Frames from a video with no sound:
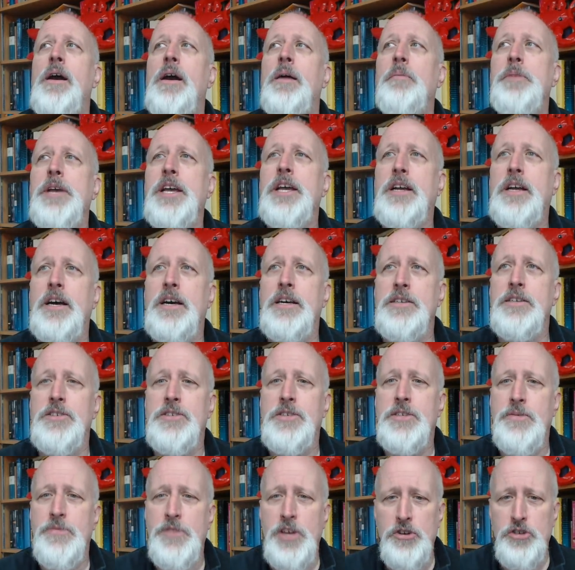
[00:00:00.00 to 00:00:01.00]

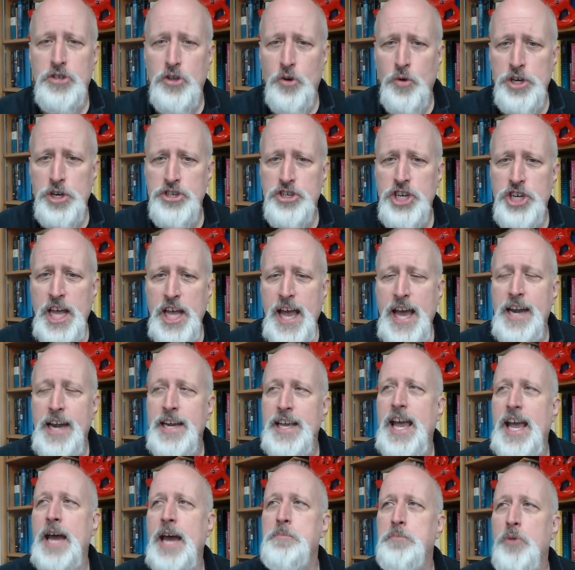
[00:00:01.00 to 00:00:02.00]
because there's
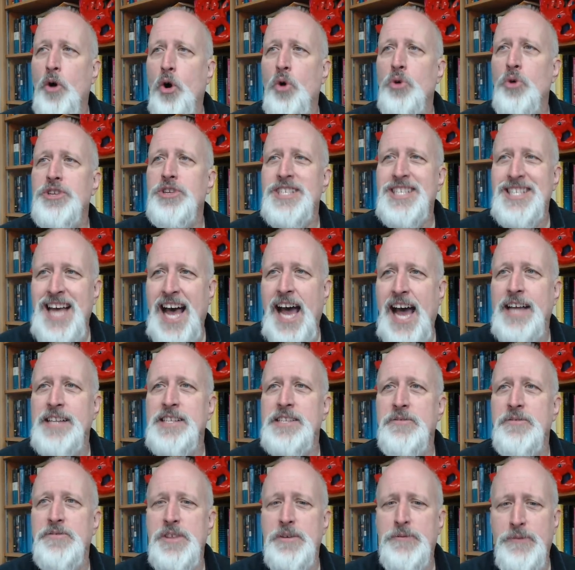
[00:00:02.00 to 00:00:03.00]
Christianity on both
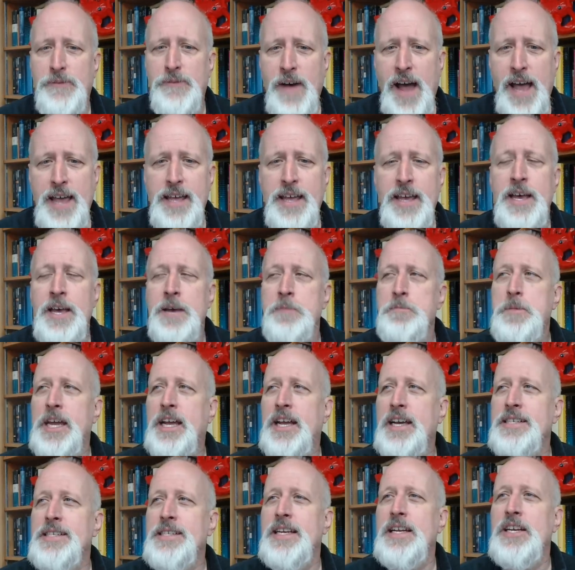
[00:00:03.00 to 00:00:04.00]
sides of the fight,
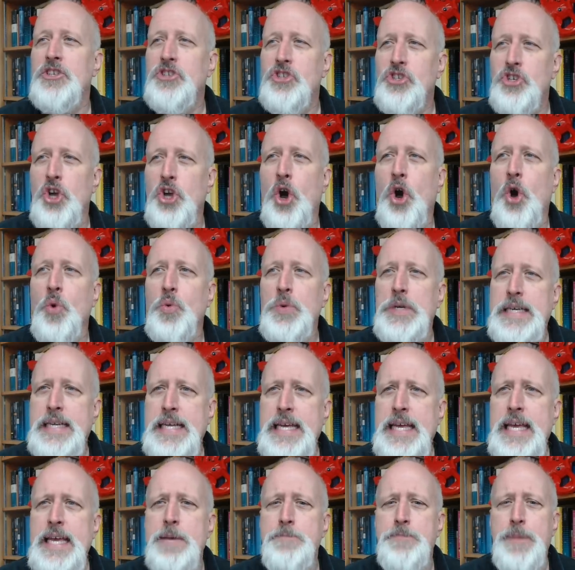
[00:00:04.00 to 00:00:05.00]
because it is so
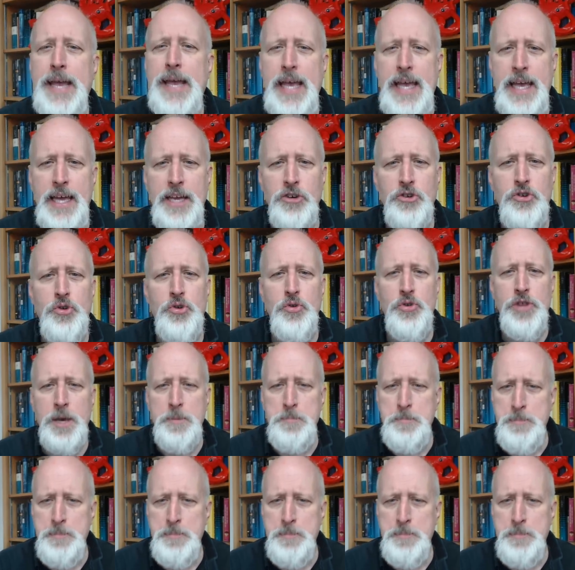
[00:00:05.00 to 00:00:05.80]
deep into the